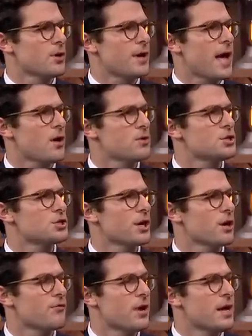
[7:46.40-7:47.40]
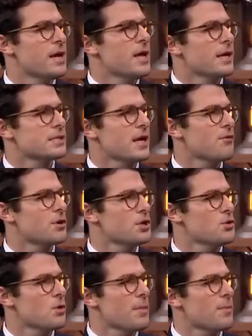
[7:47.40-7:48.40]
County Sheriff. Gustavo, can
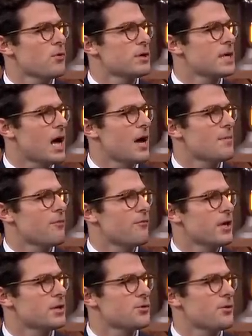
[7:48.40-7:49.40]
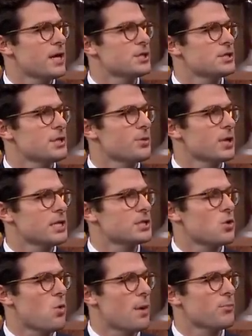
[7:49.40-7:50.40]
you remember a time of interagency police
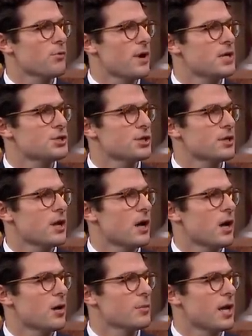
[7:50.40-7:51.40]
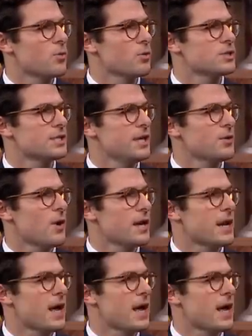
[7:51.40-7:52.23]
cooperation like we're seeing right